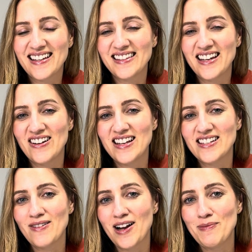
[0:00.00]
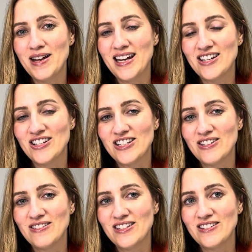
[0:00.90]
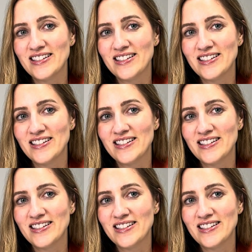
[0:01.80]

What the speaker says: there is a recommendation to induce